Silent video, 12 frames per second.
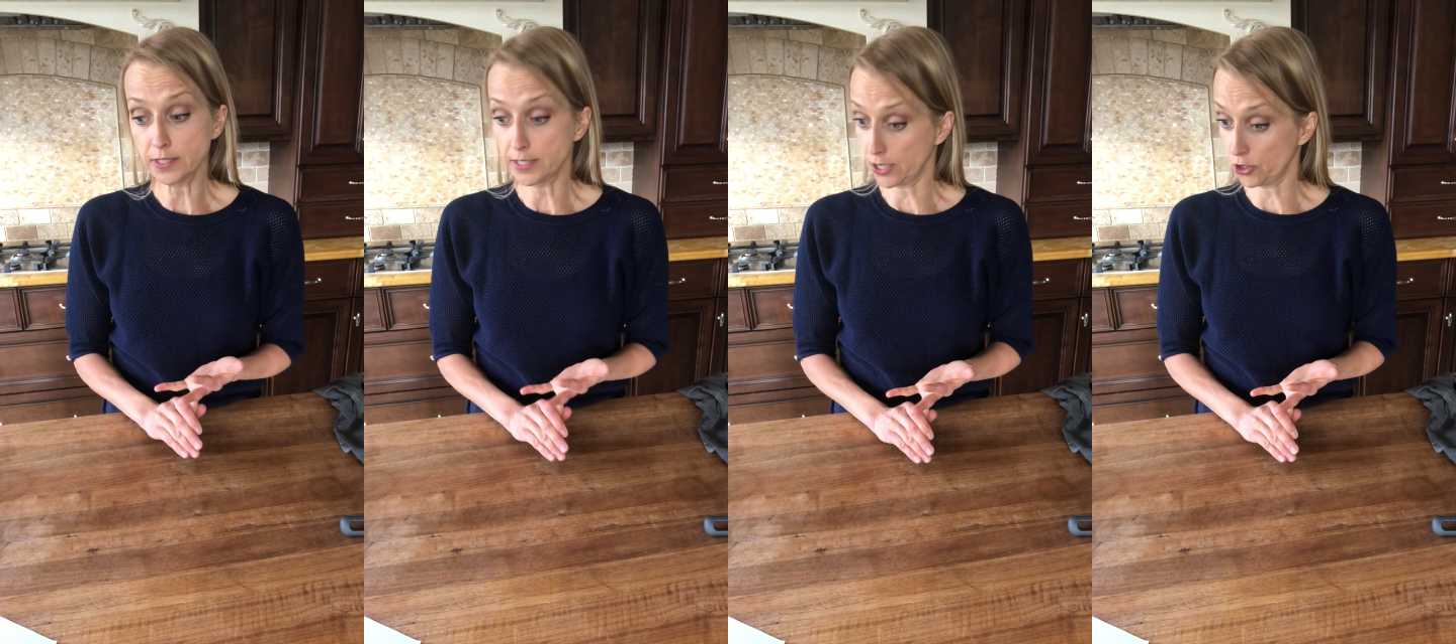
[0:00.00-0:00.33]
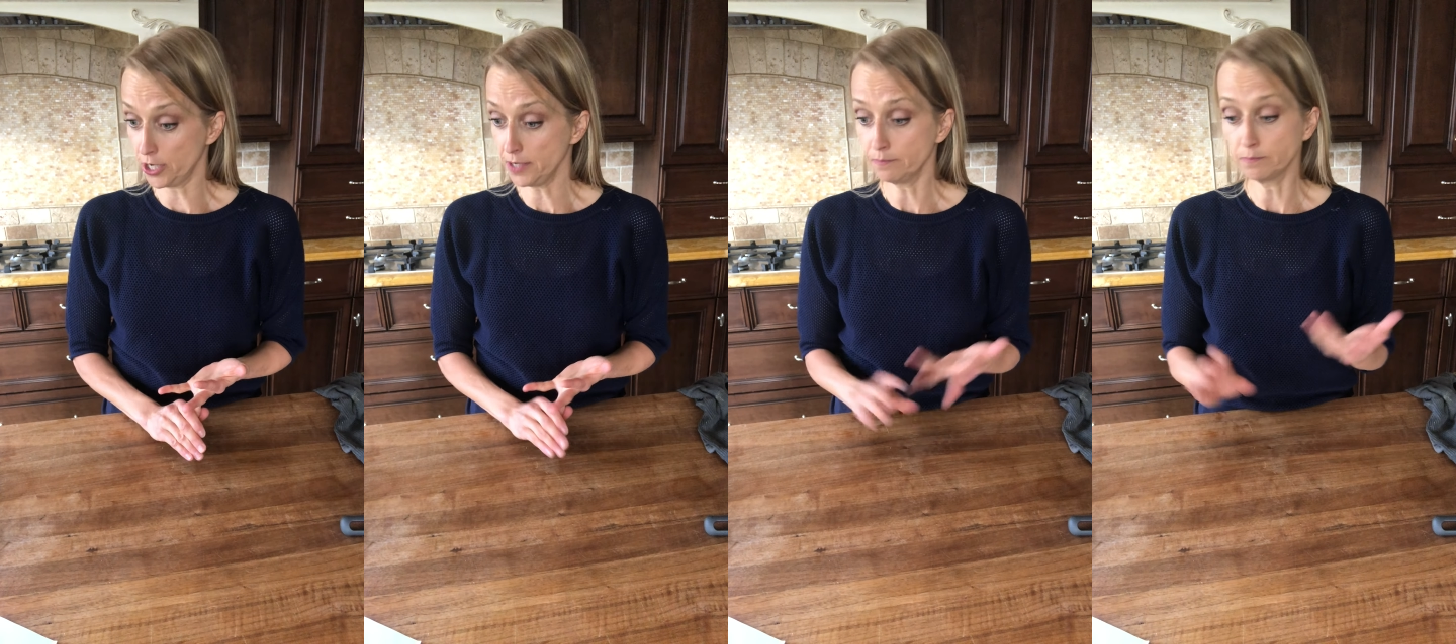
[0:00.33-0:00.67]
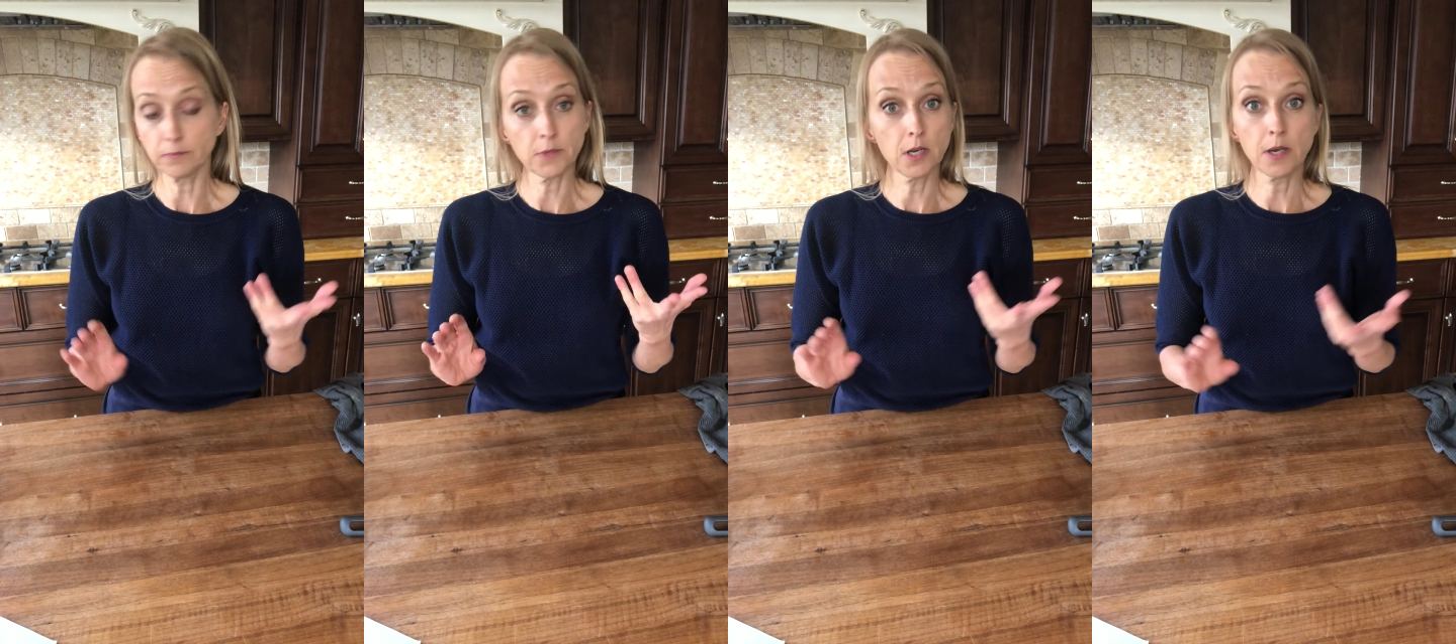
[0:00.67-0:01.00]
dairy,
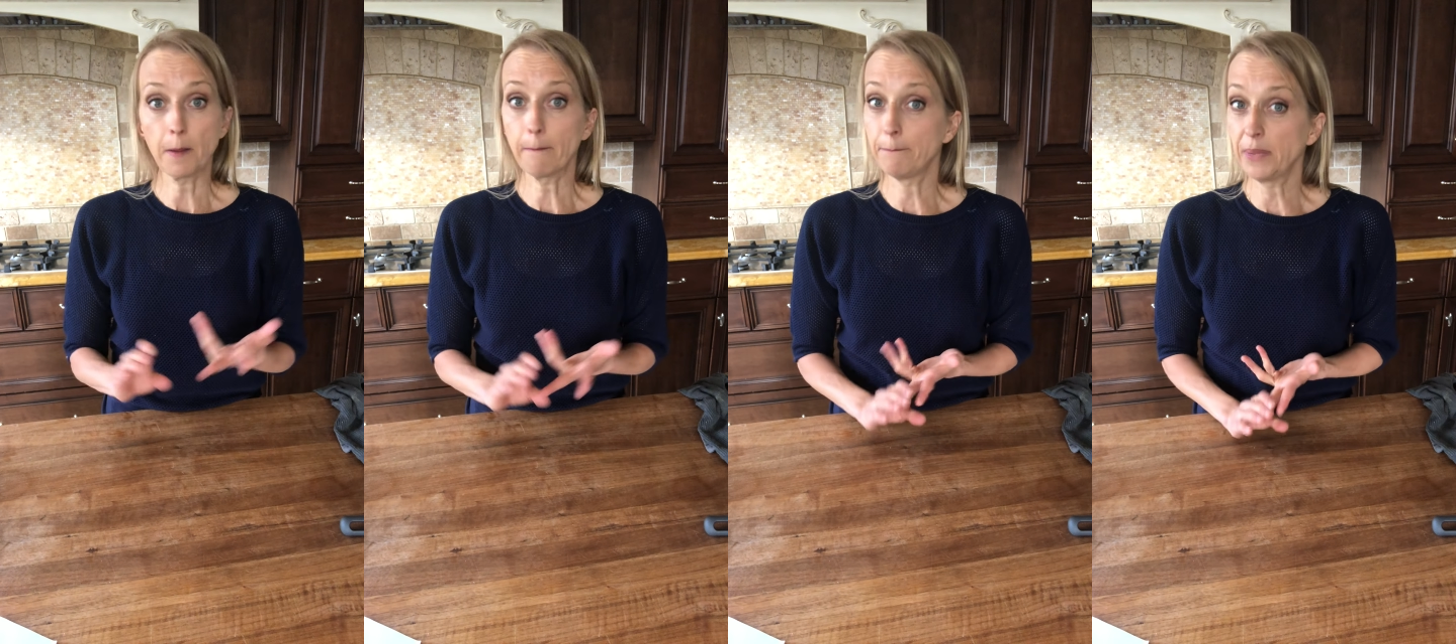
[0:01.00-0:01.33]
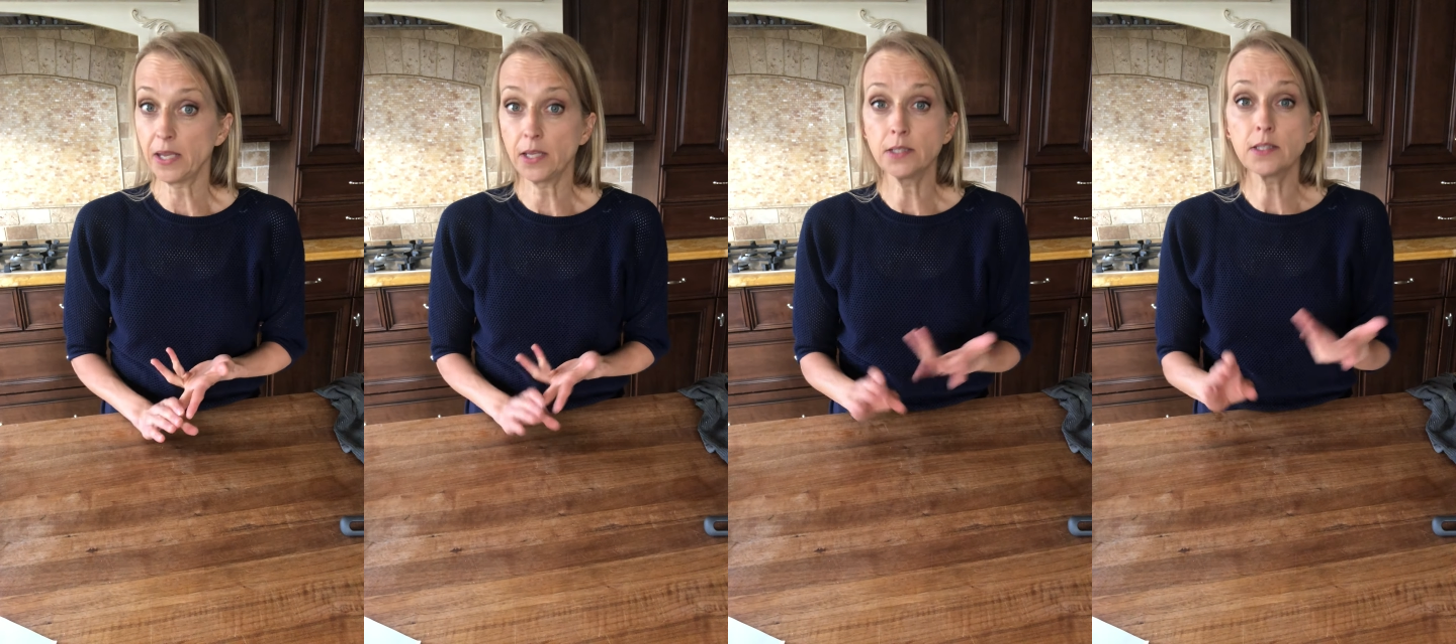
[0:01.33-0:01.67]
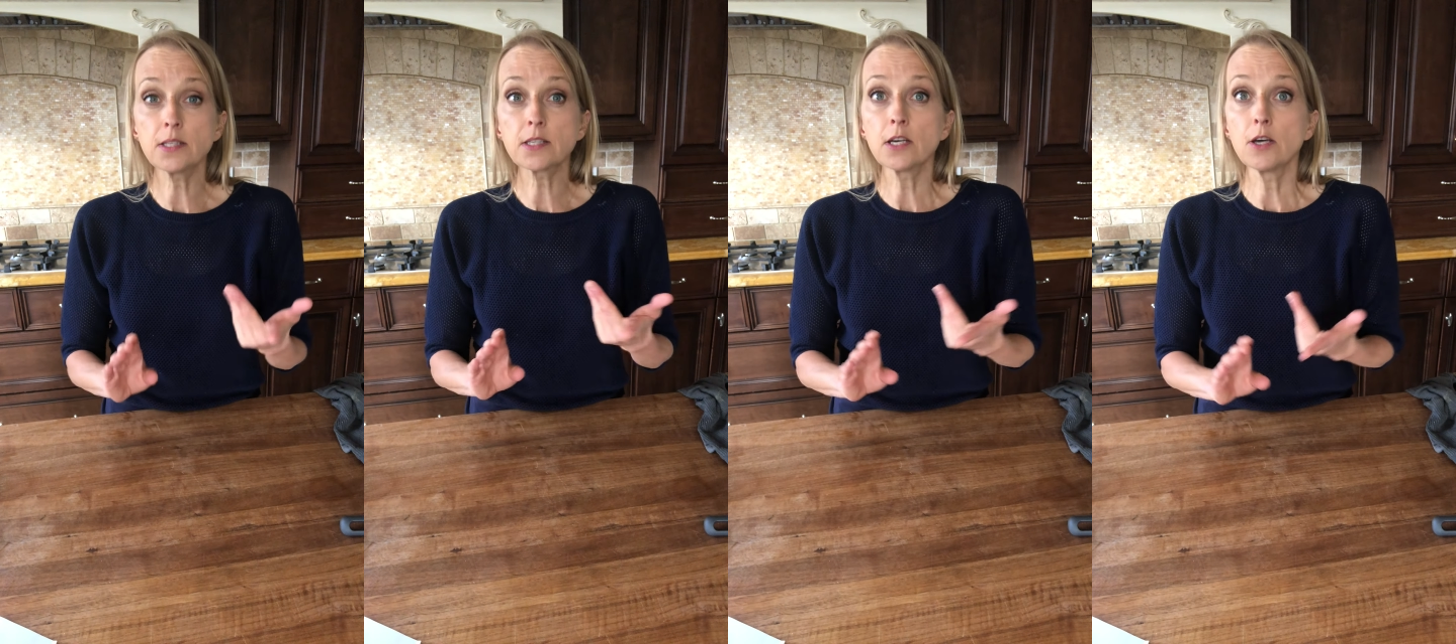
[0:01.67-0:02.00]

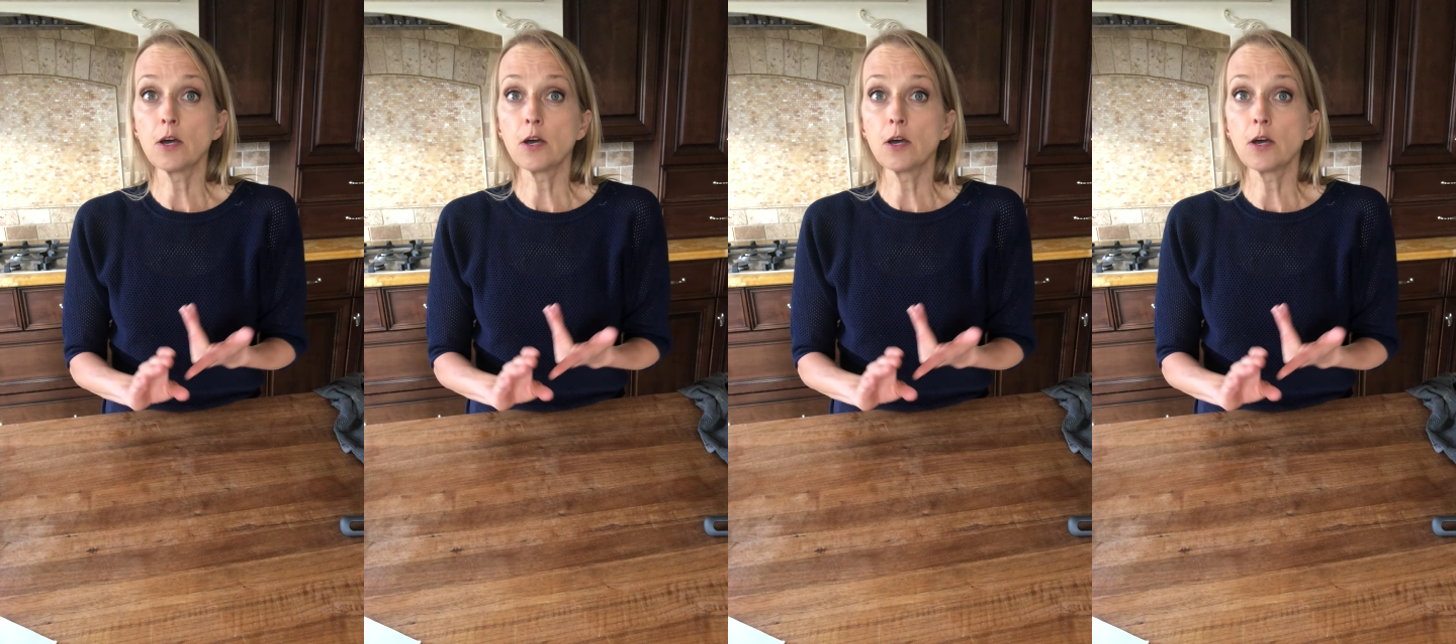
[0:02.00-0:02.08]
beans,